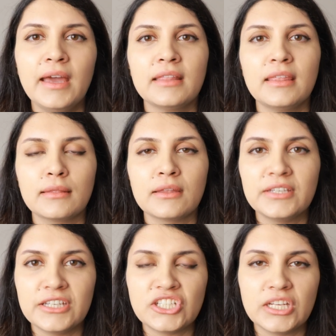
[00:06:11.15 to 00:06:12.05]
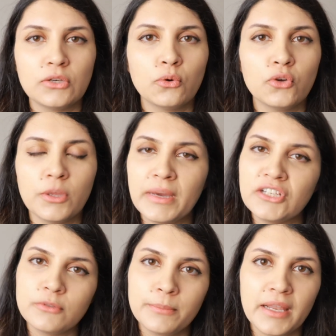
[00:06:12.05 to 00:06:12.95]
this condition or your
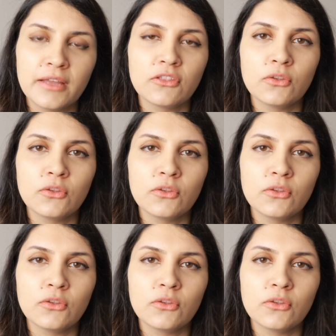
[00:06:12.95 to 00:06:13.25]
management plan